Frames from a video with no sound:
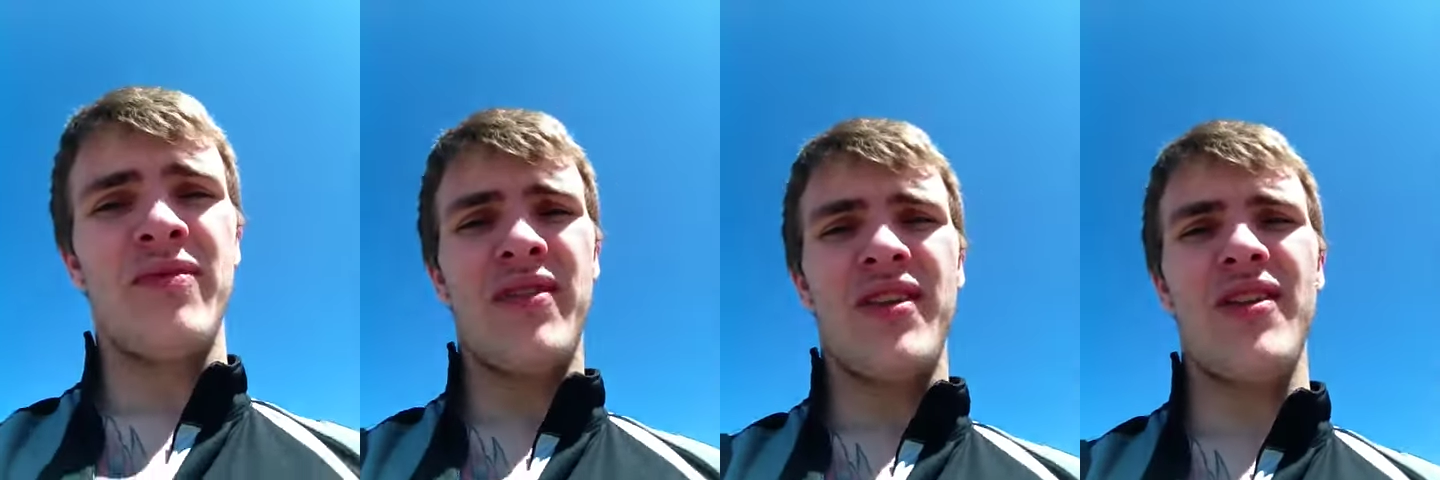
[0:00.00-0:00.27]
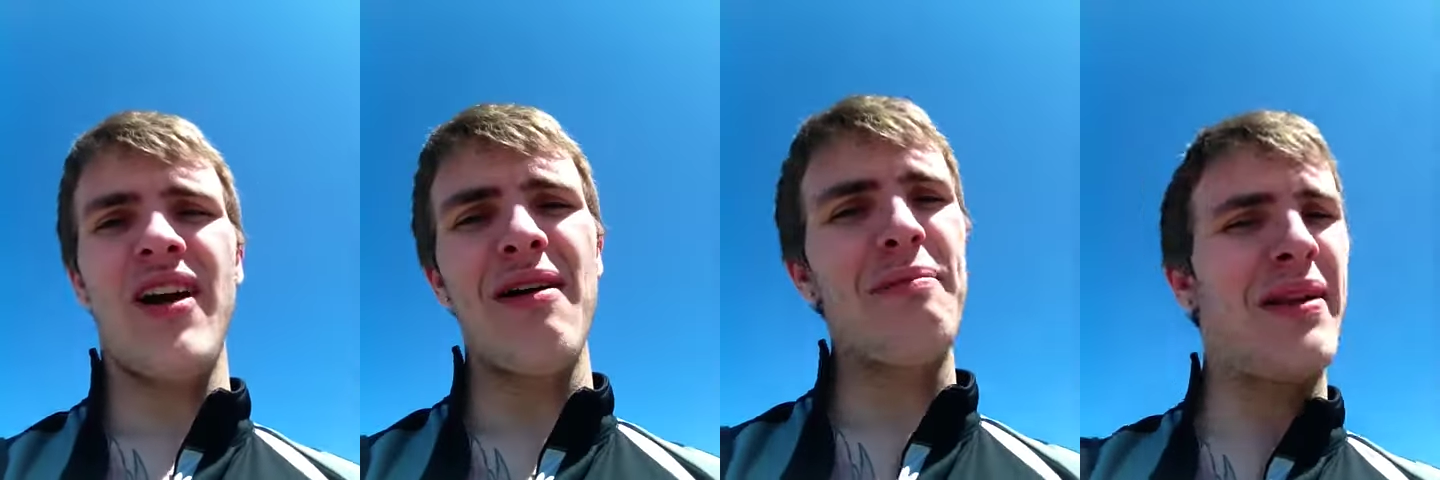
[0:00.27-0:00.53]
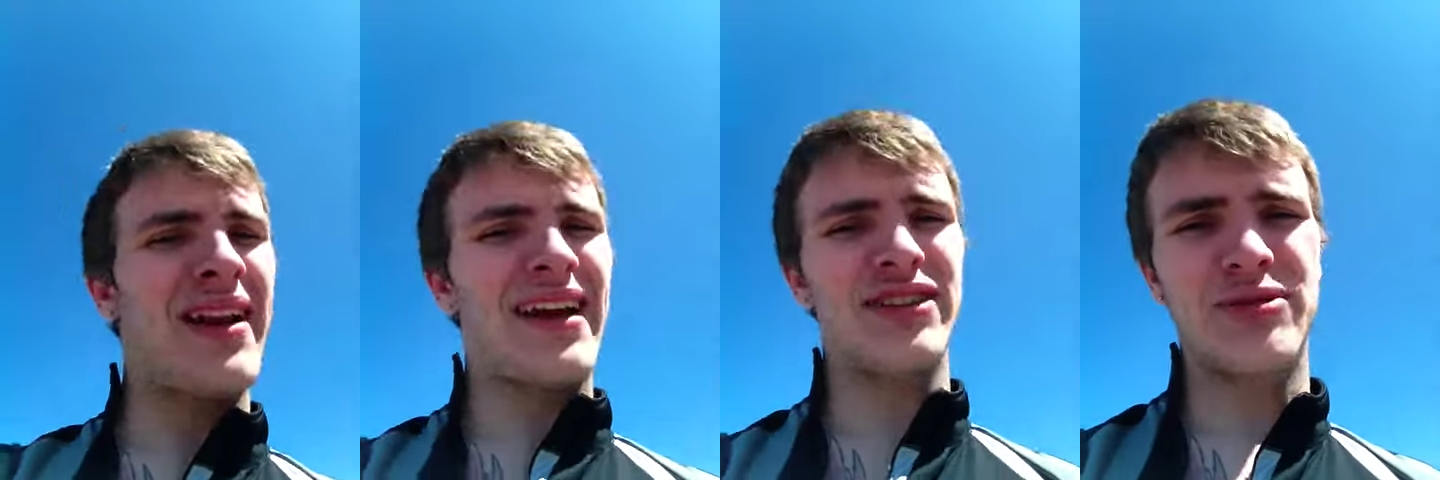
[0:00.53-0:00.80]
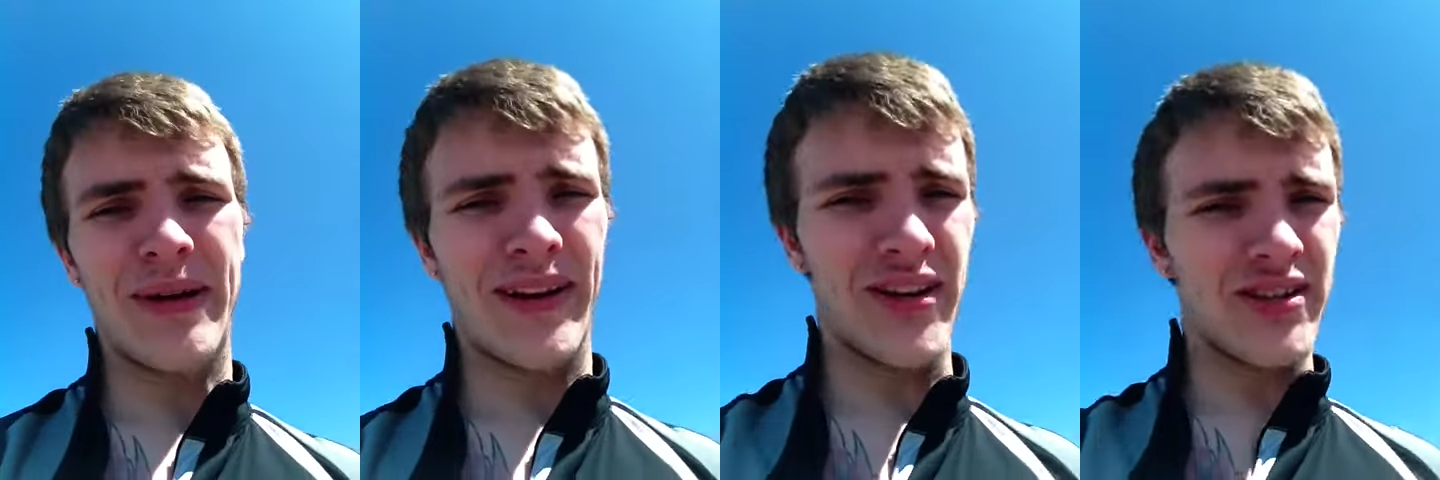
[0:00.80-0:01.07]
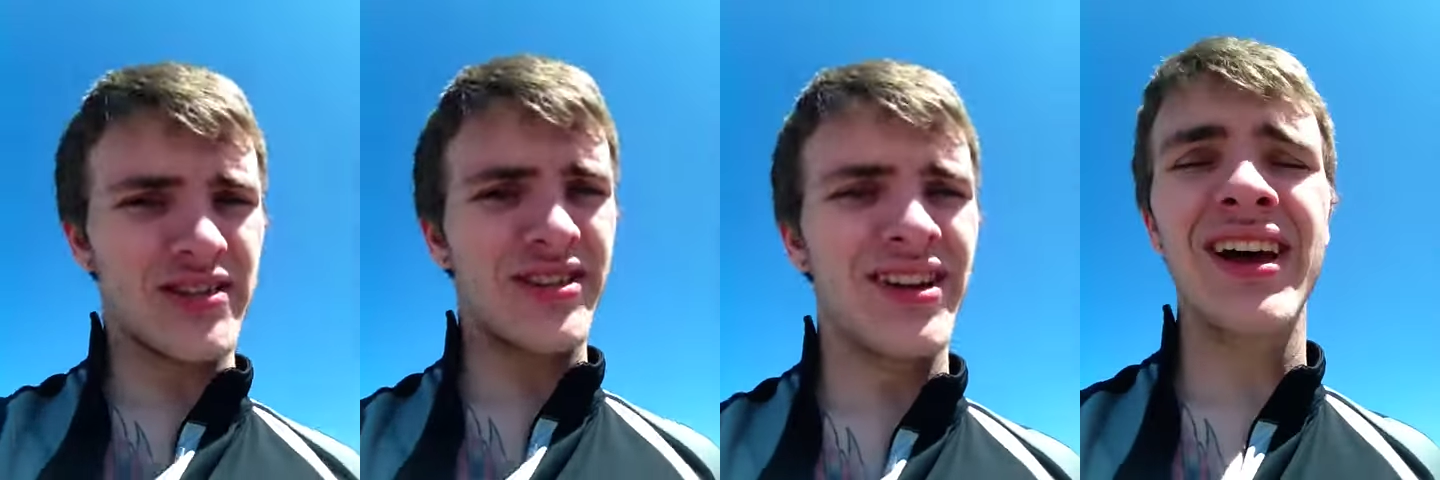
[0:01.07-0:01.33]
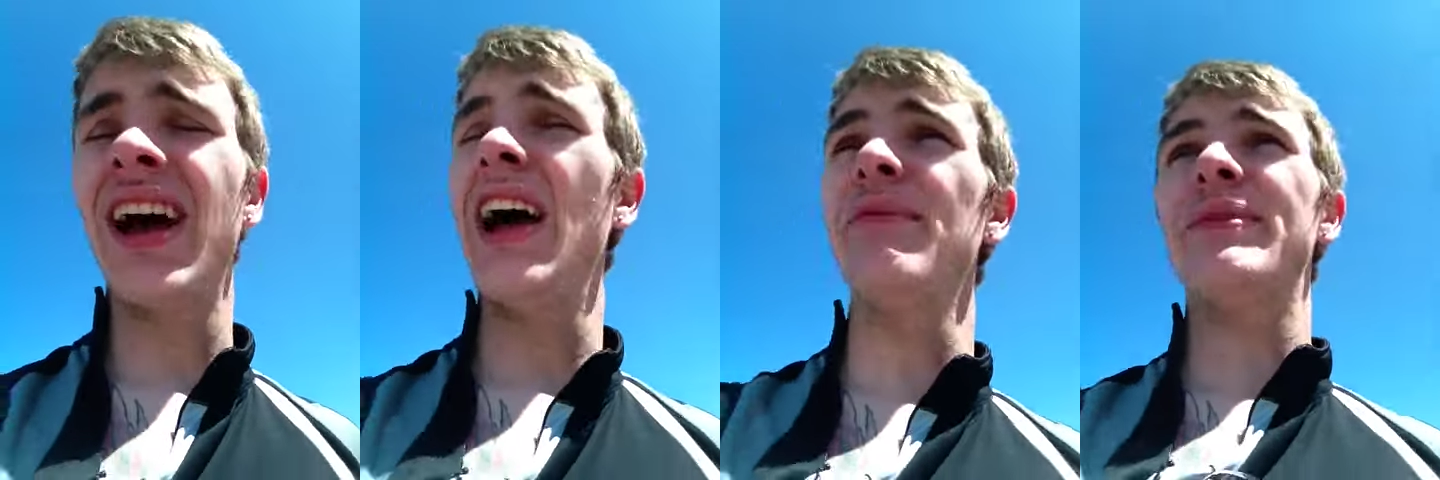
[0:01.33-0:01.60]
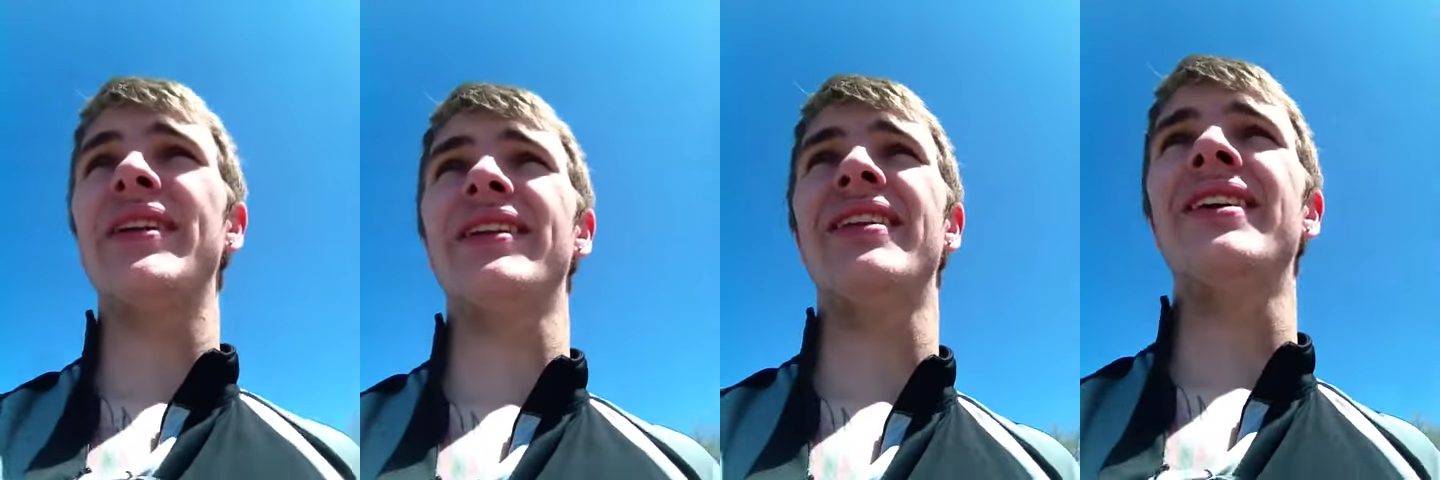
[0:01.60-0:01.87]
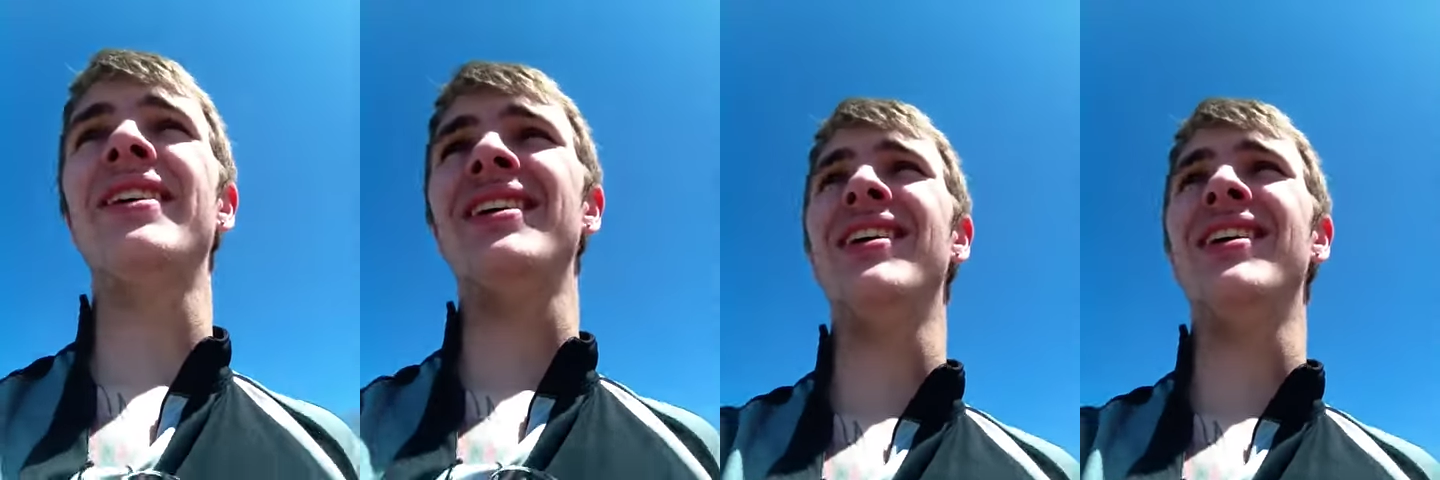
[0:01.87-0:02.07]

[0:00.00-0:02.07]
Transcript: You know, I've been lied to by girls. I've been,